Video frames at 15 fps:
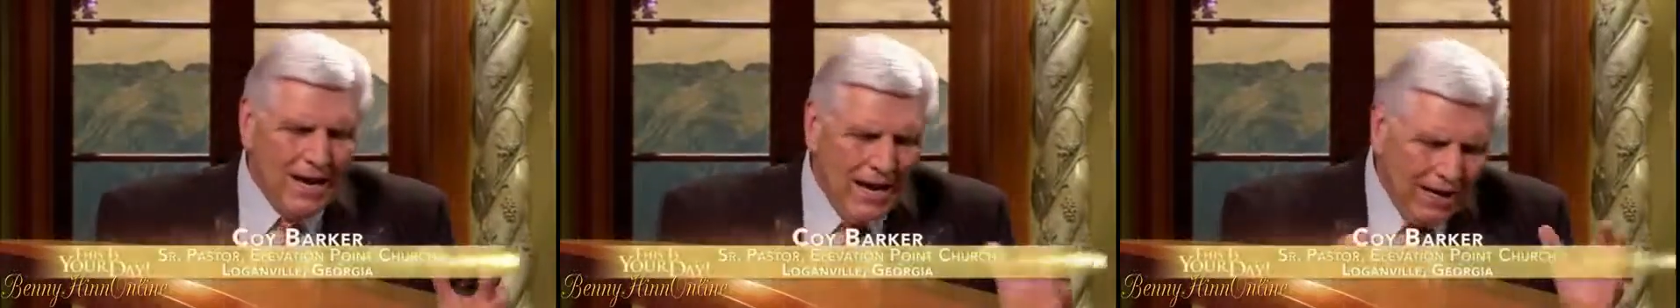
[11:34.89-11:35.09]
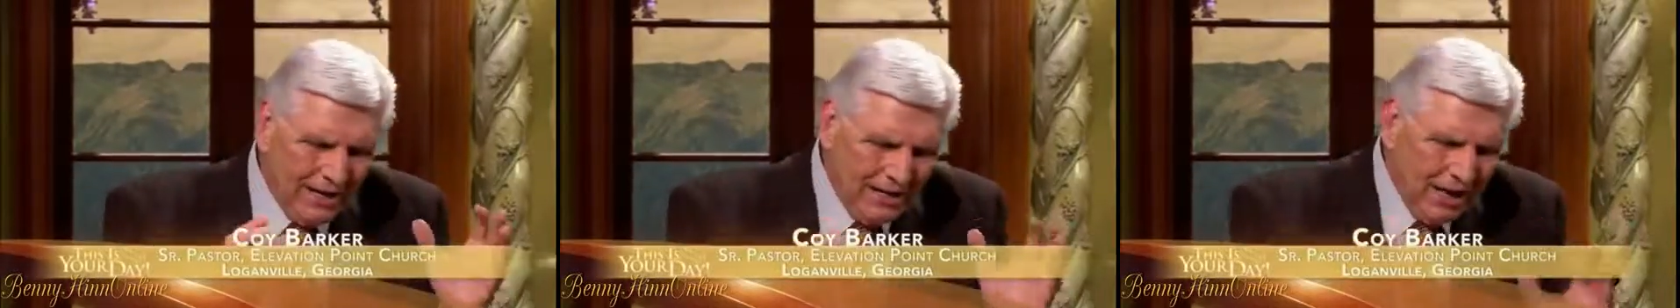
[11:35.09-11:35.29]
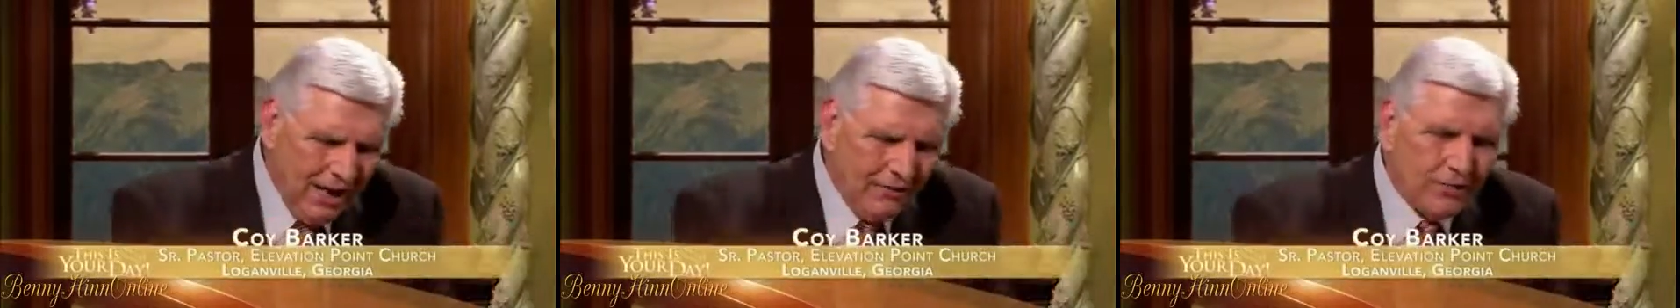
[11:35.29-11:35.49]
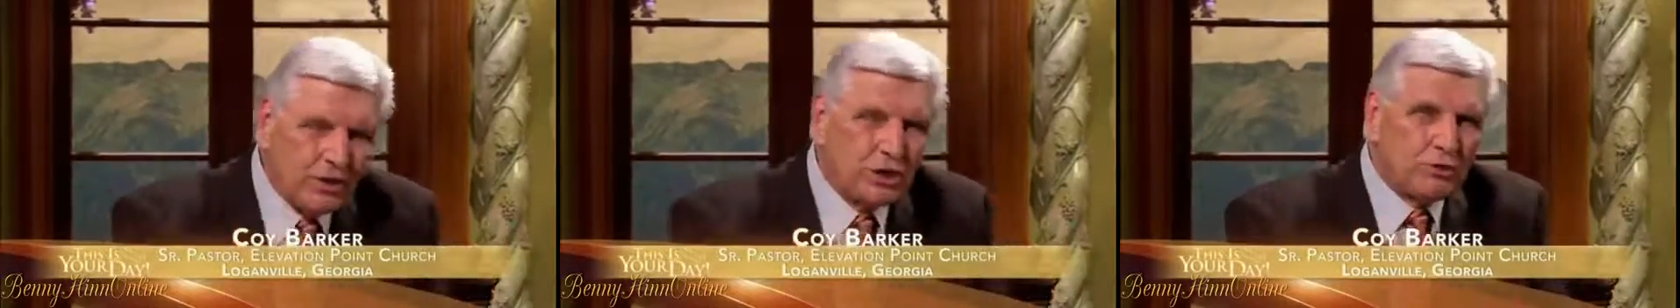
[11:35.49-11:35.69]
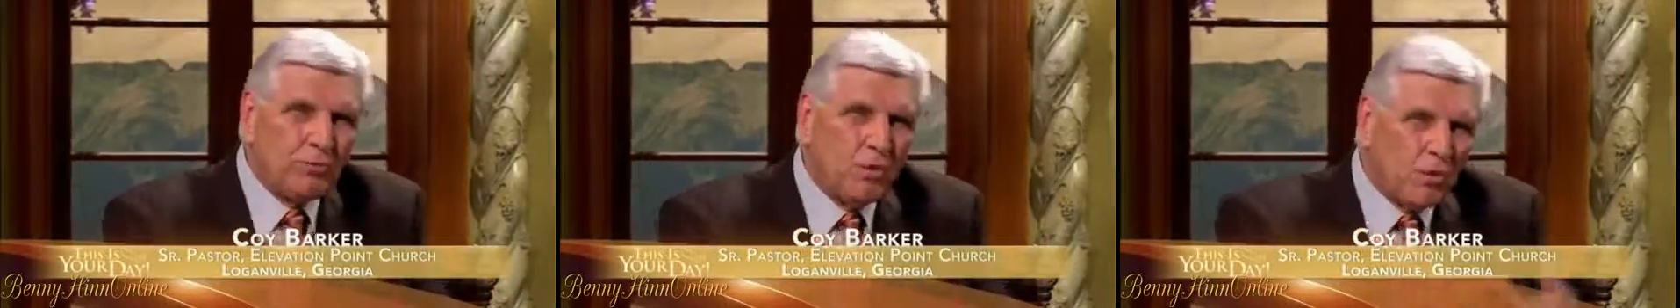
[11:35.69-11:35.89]
Mm. God
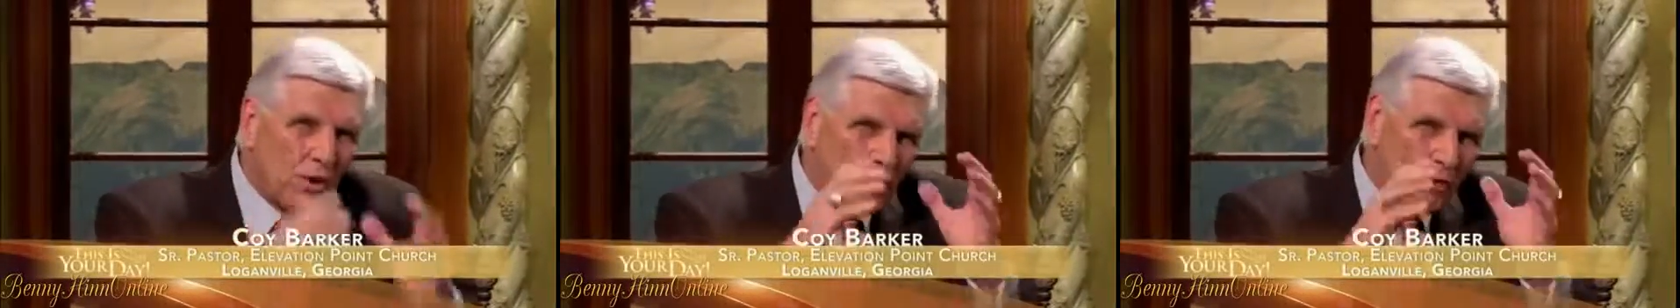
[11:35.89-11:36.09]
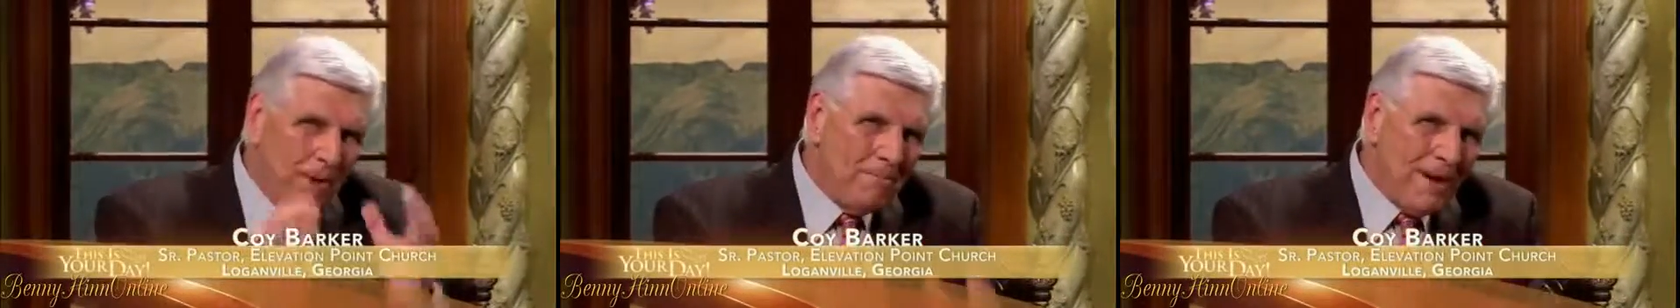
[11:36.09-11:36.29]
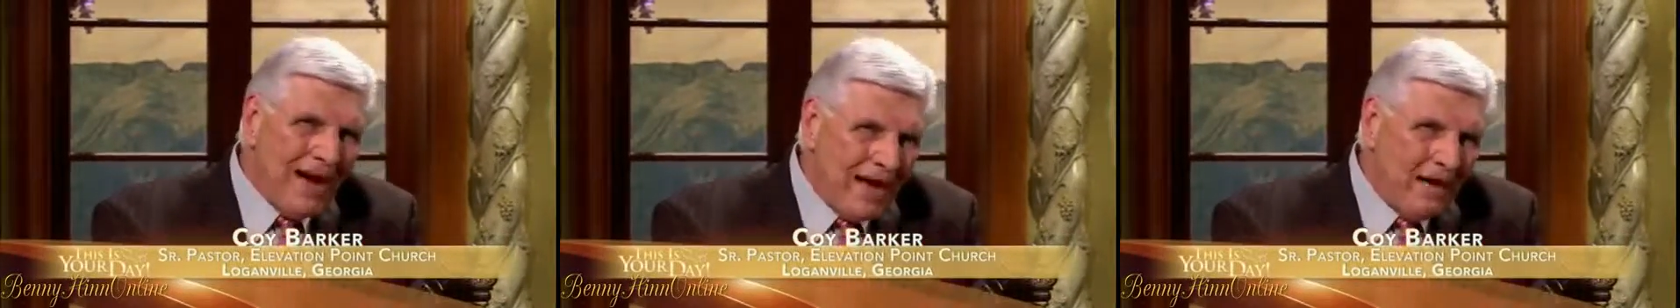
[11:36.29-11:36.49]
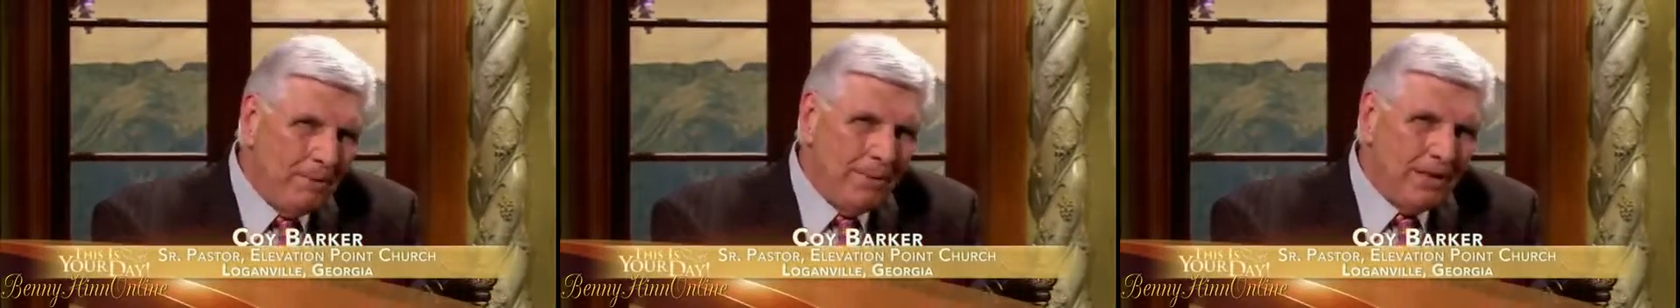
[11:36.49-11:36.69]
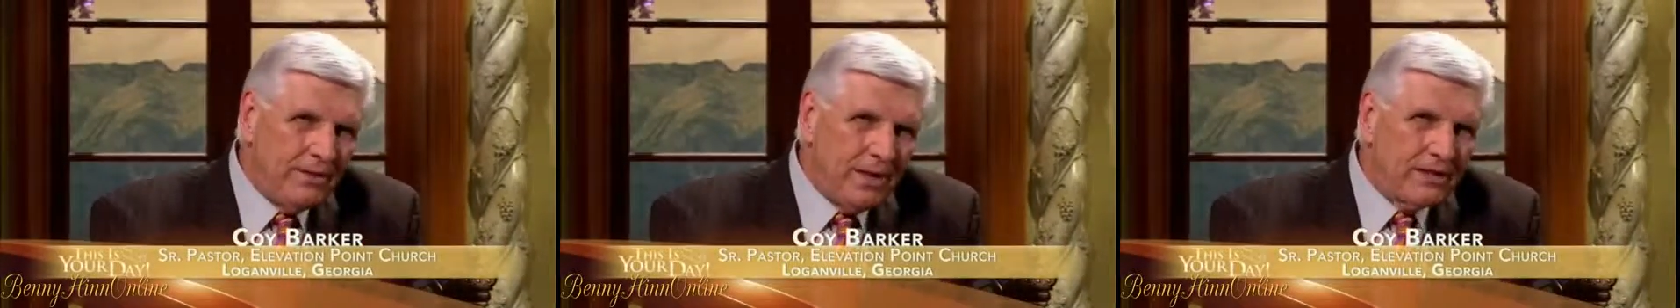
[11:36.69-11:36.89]
this morning reminded
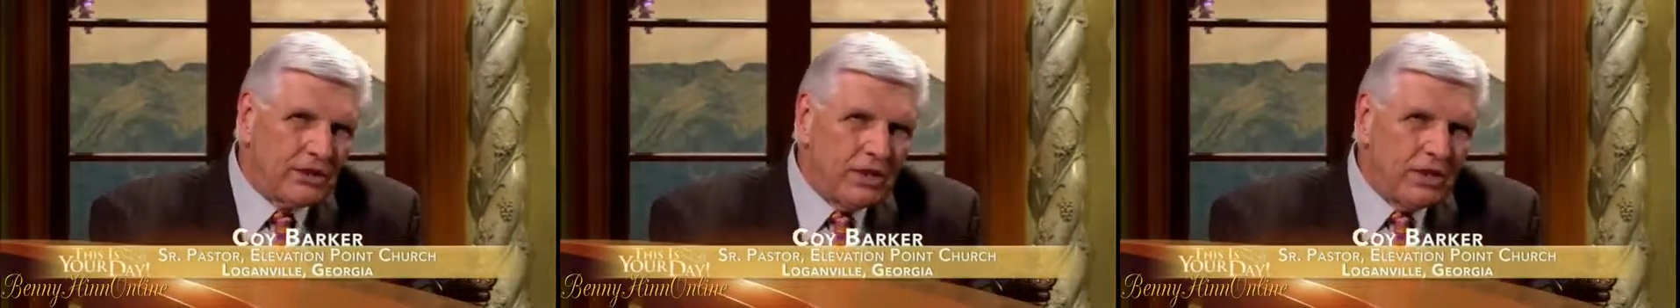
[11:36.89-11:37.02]
me of this.